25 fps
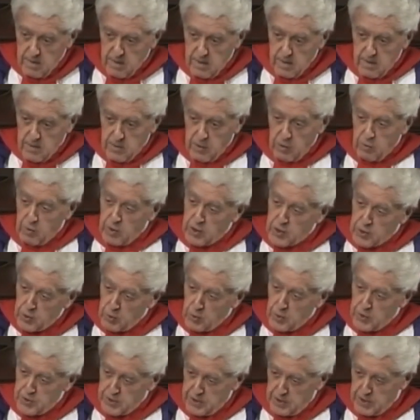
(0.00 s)
the
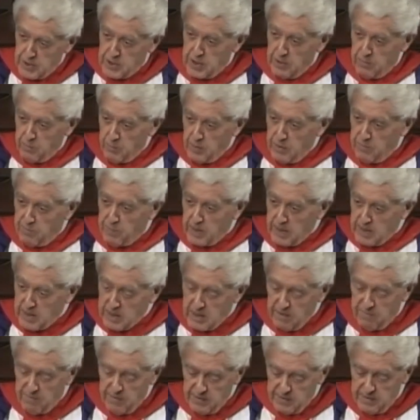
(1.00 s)
resources that we've been
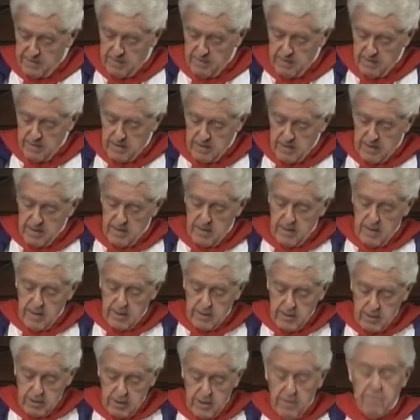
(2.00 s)
given
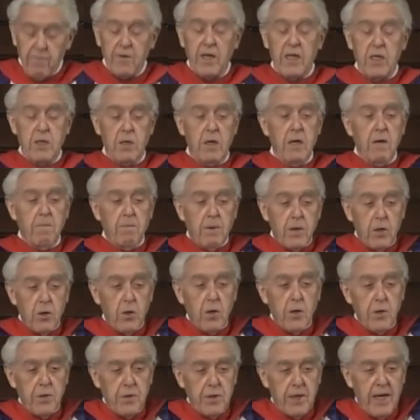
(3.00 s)
to lift us
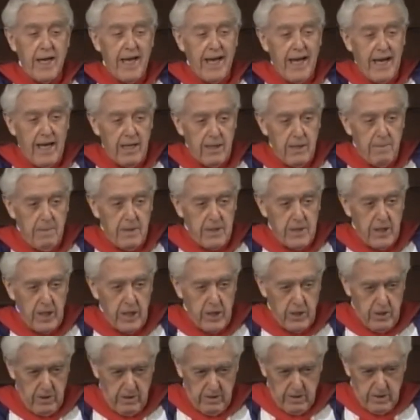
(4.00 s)
beyond our
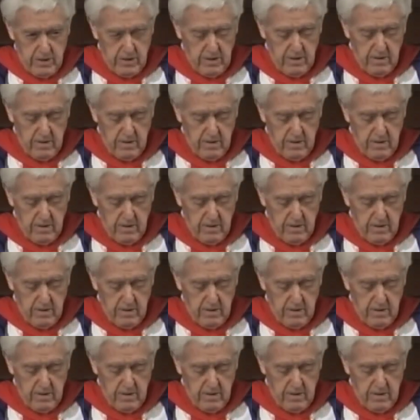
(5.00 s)
limitations.